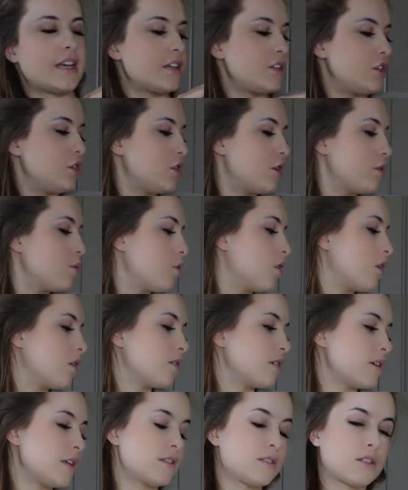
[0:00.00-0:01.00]
And you know
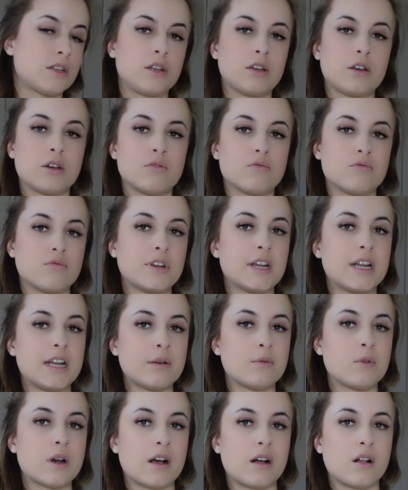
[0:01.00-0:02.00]
what? It's going to go
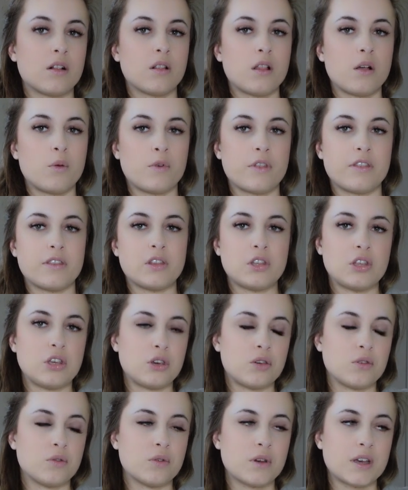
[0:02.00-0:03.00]
really well with the
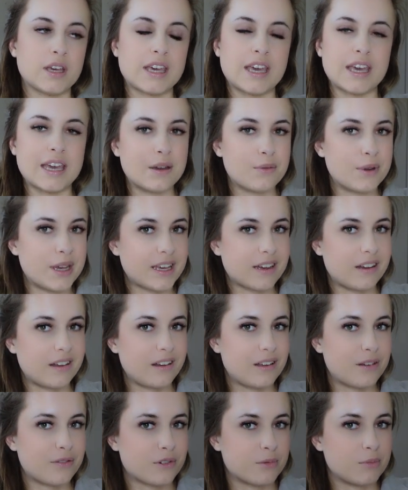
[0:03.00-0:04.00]
new kiwi
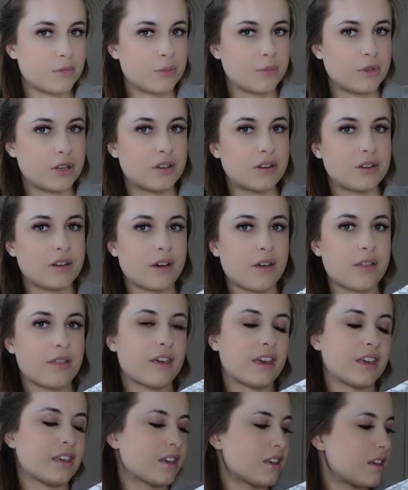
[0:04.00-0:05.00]
colour from Mieux, I
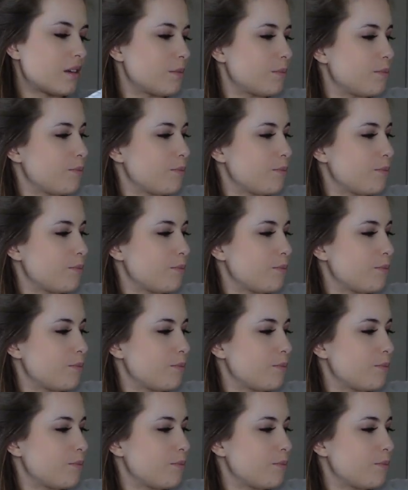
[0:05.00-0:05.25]
think.